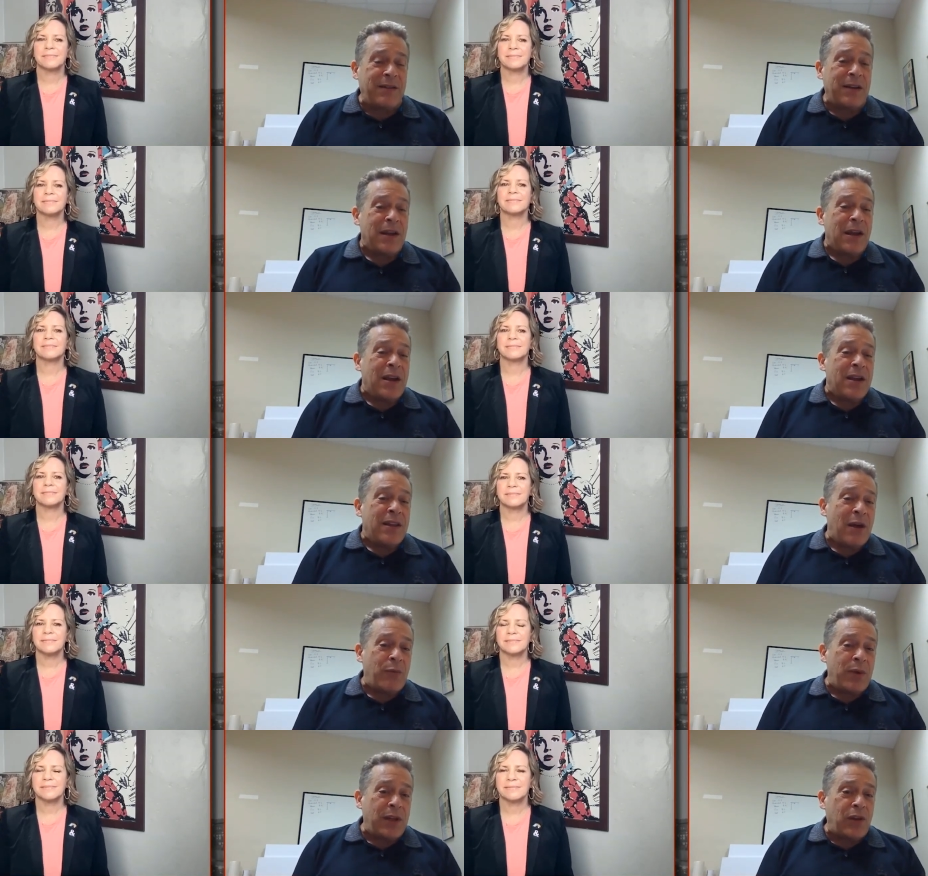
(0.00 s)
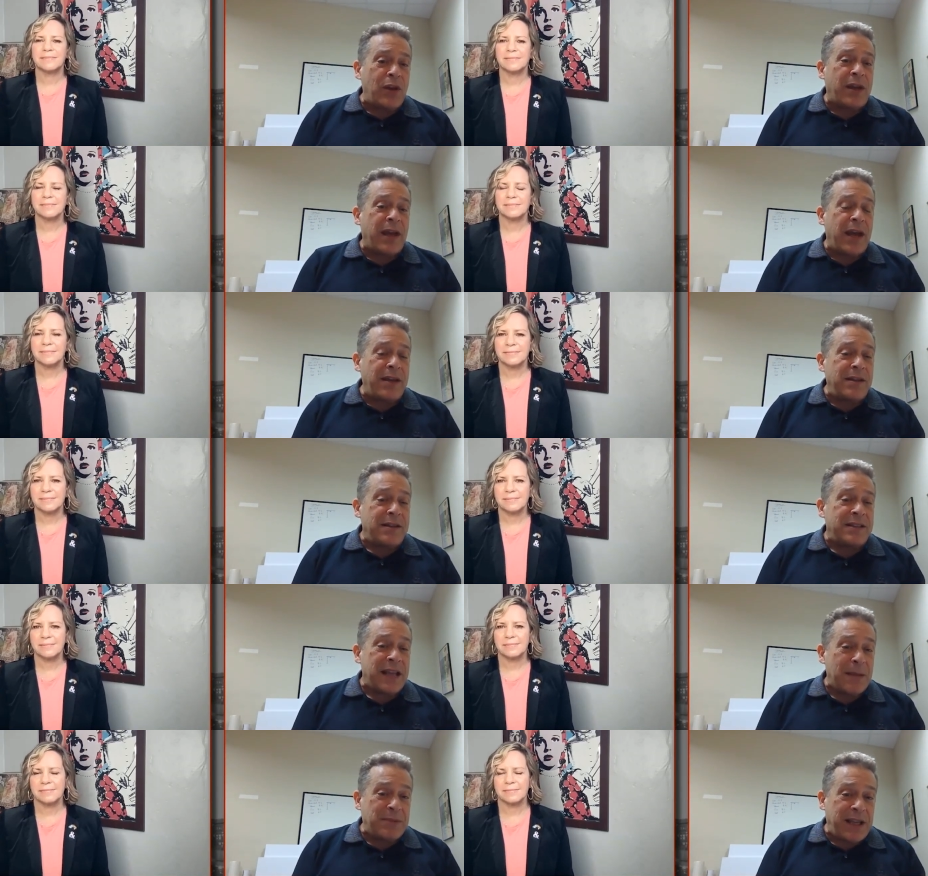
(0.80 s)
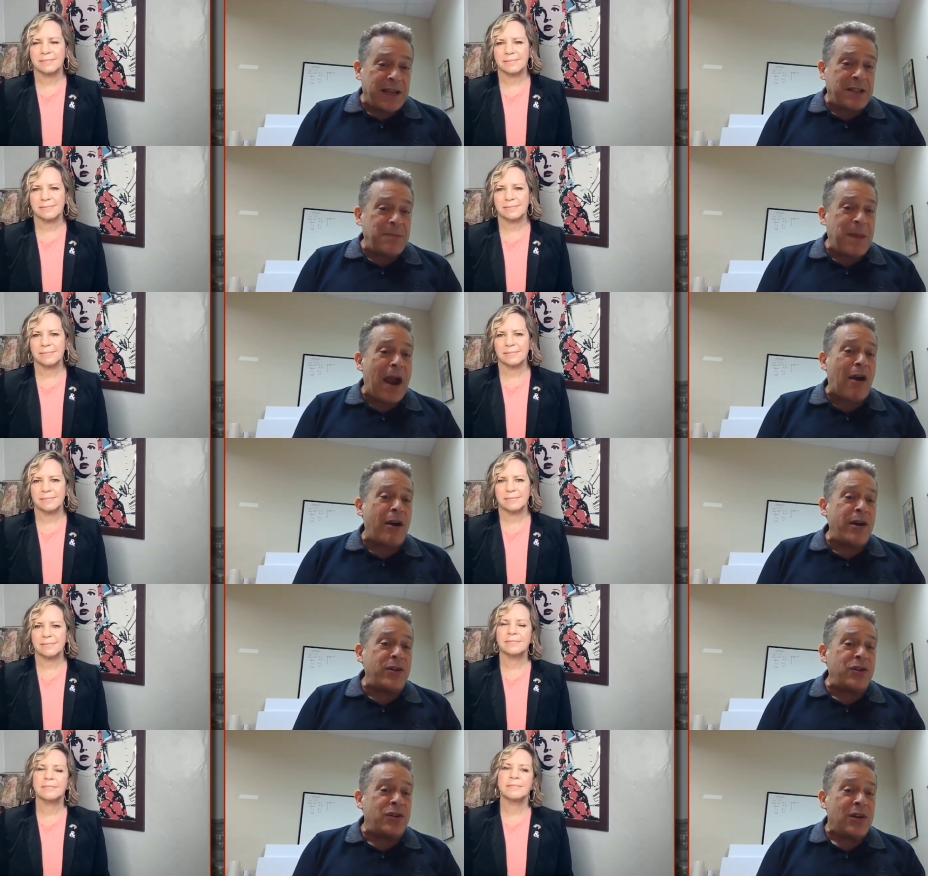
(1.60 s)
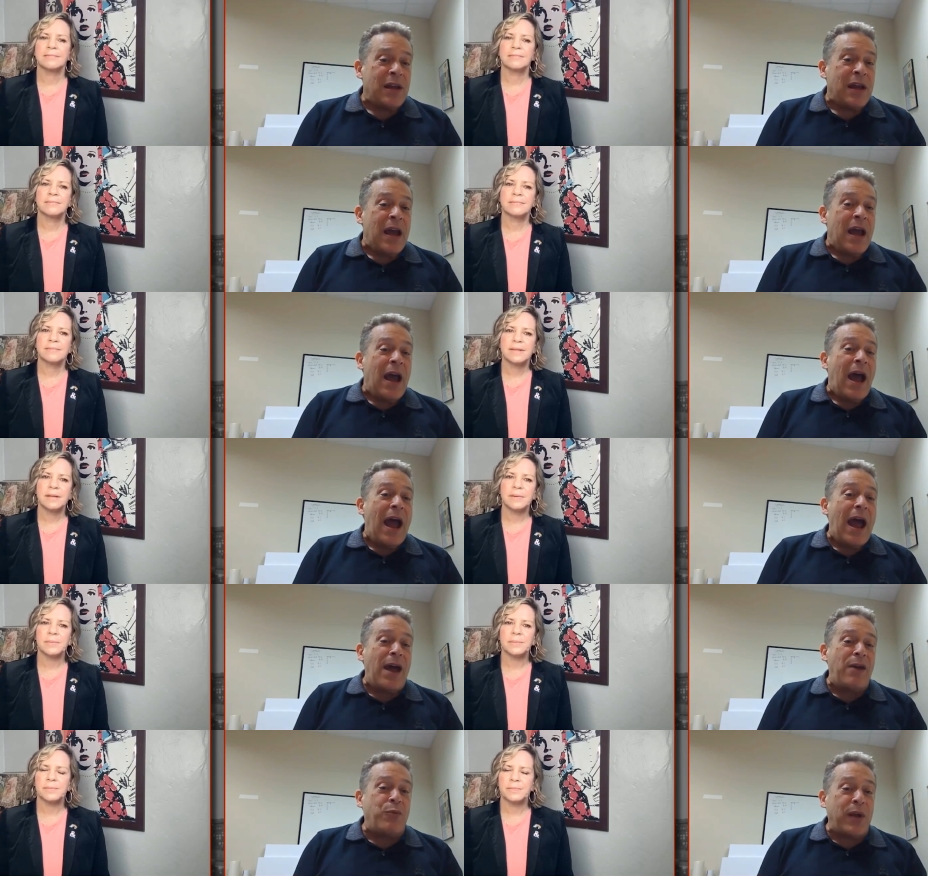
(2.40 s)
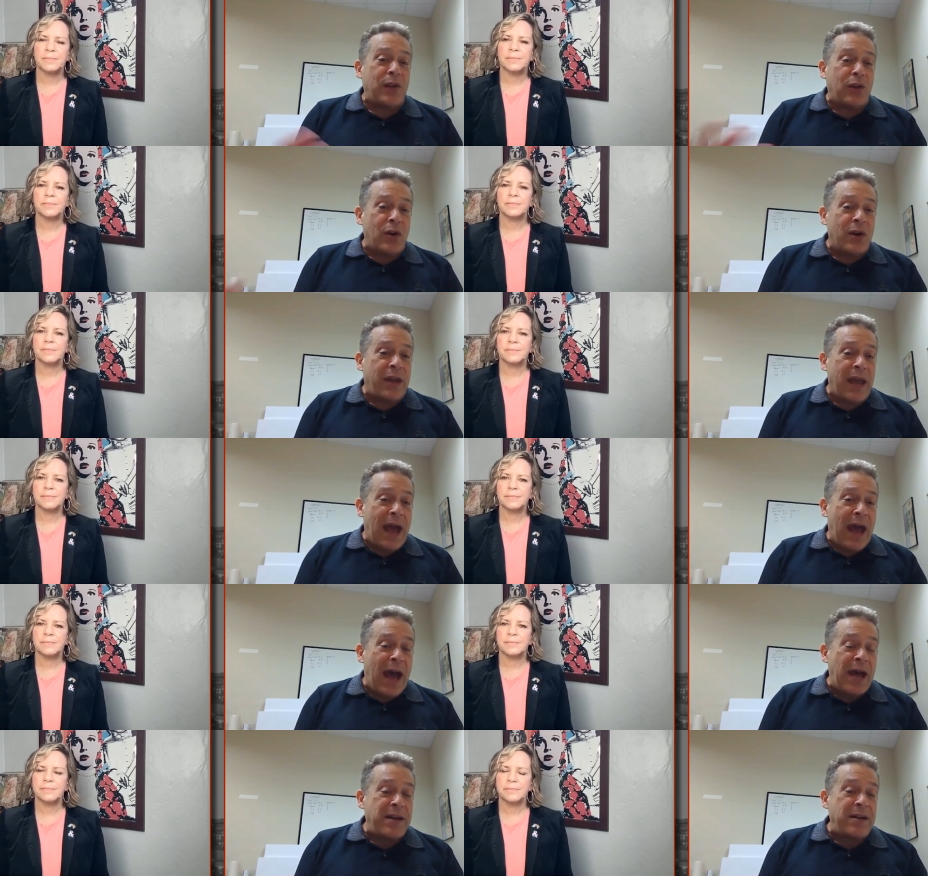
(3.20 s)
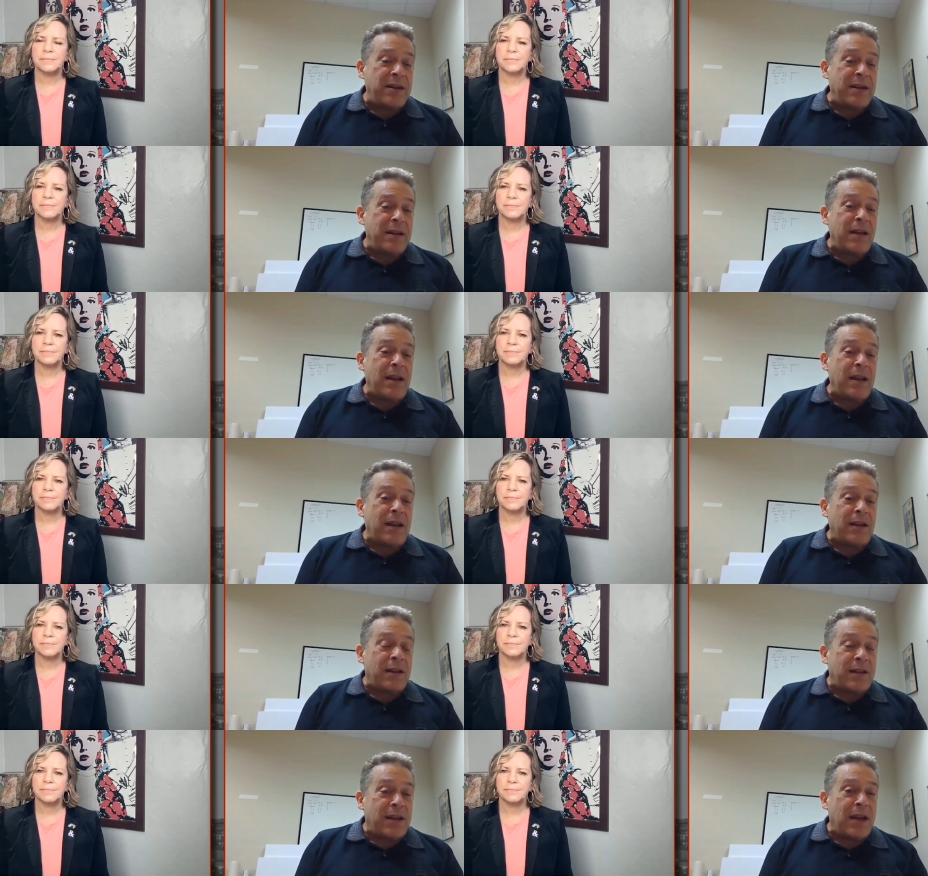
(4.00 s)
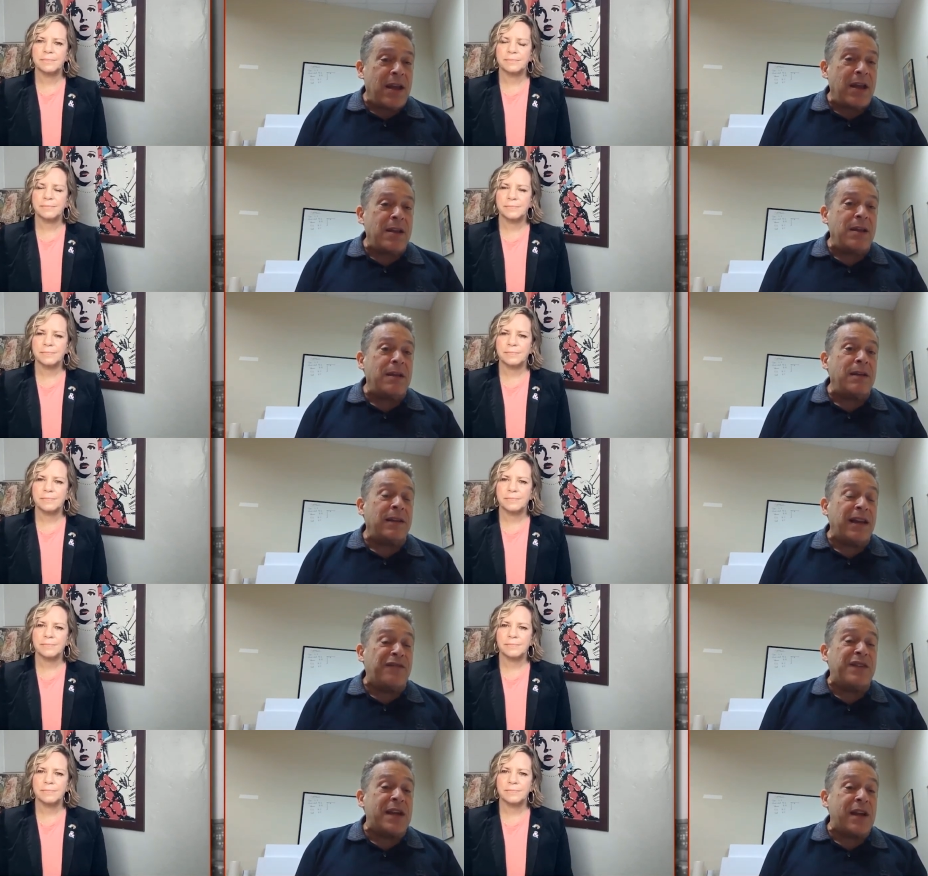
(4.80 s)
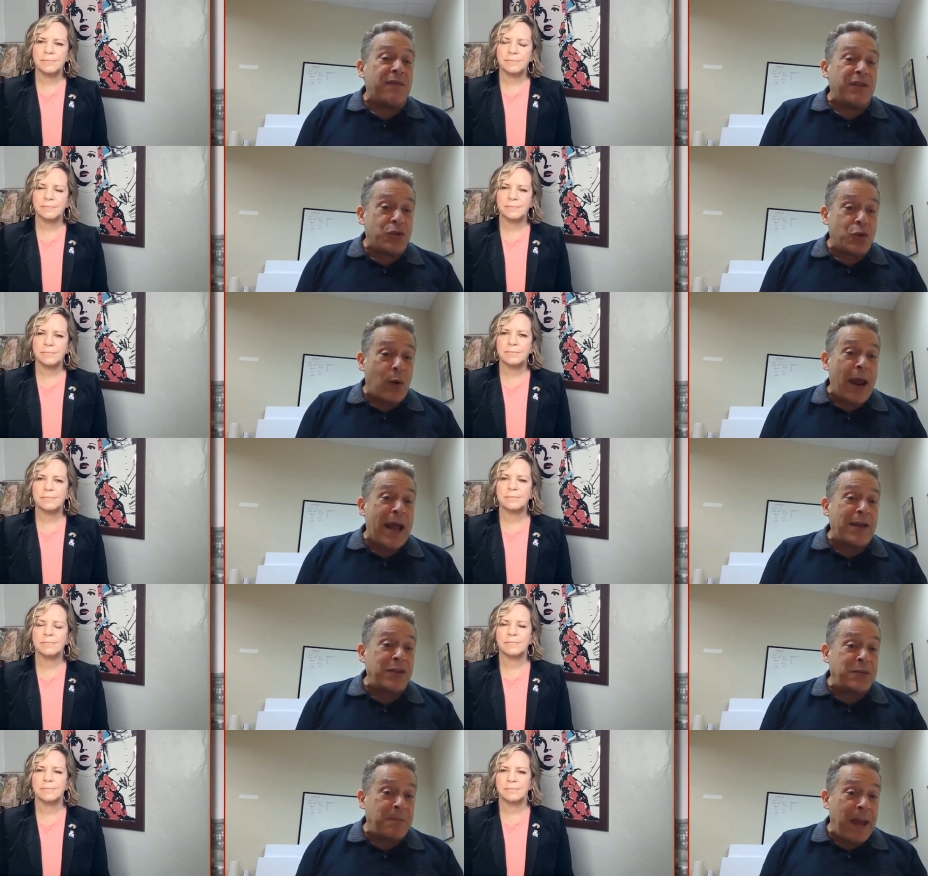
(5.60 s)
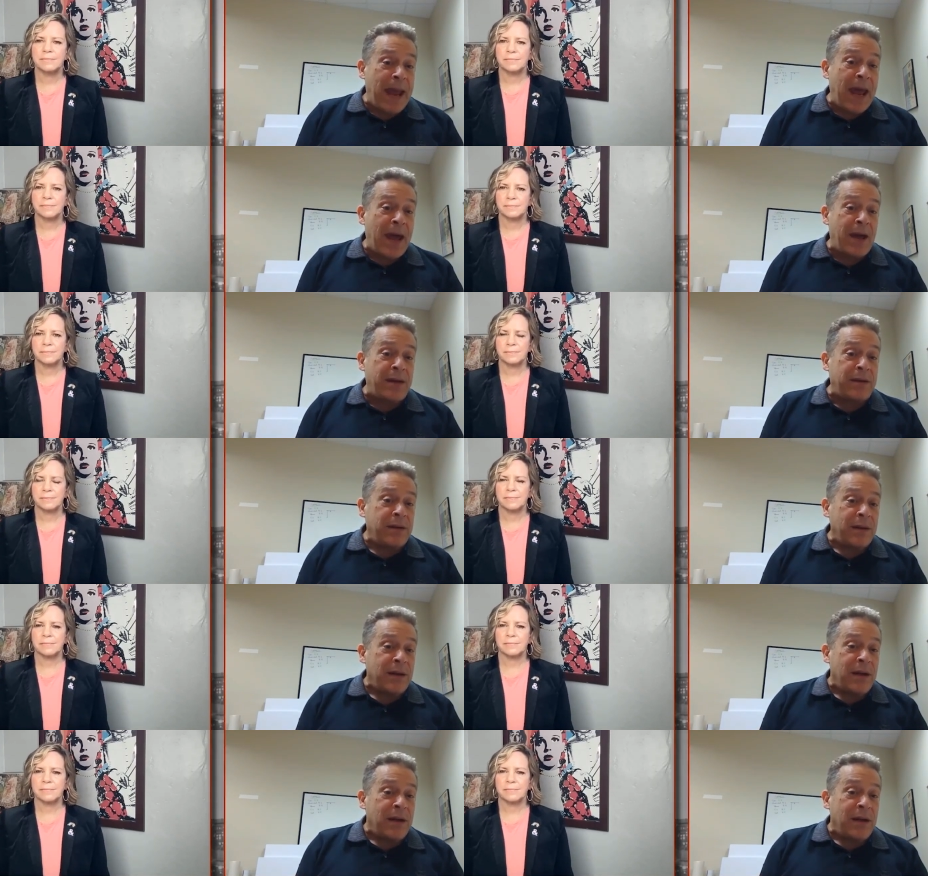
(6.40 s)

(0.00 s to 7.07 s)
Speaker 1: And then we look at same-sex marriage, and we look at the lifting of the trans ban